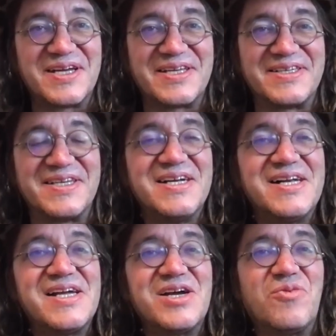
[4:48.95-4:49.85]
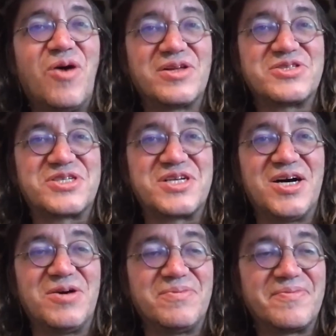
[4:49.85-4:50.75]
And wants to
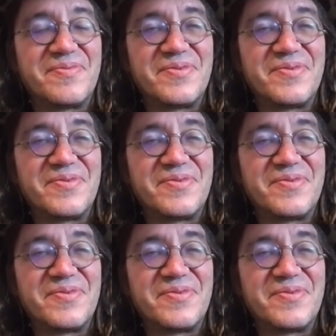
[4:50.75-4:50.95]
help